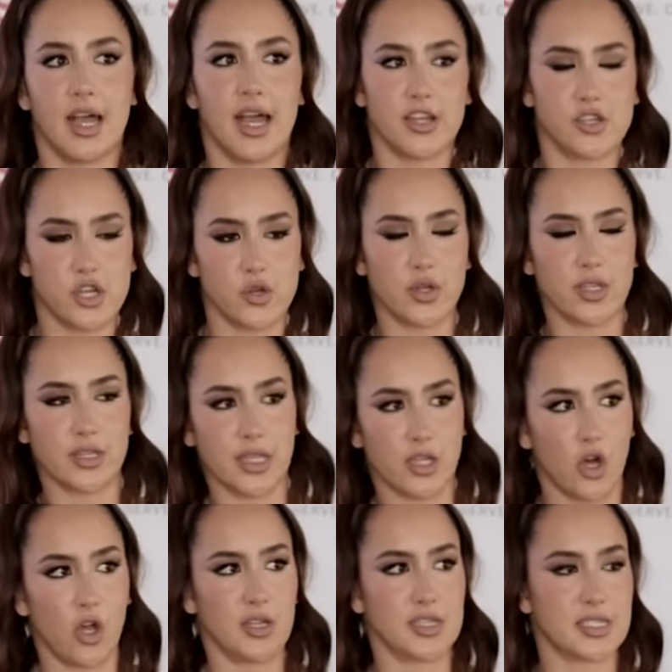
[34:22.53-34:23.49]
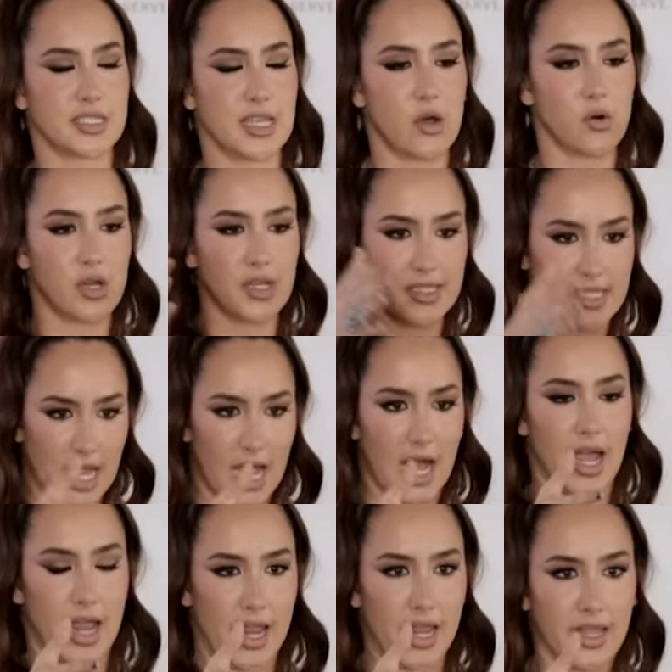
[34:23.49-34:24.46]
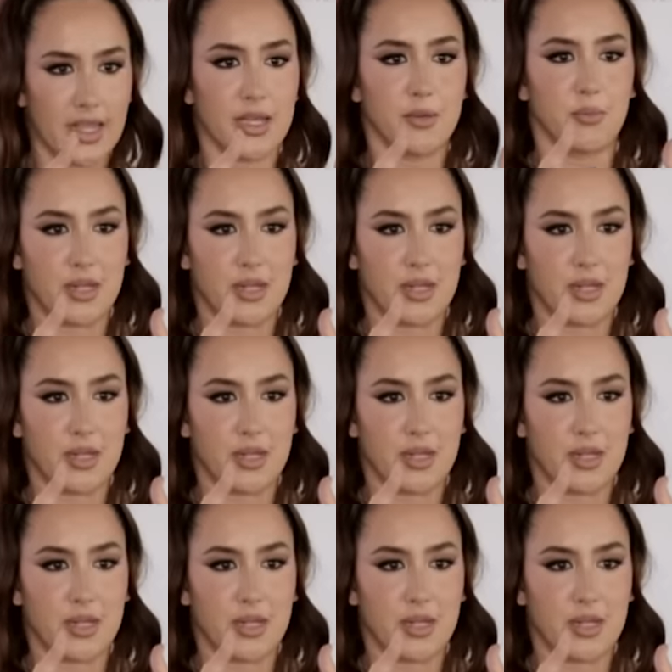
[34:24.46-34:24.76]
I jokingly call it Sauron's eye,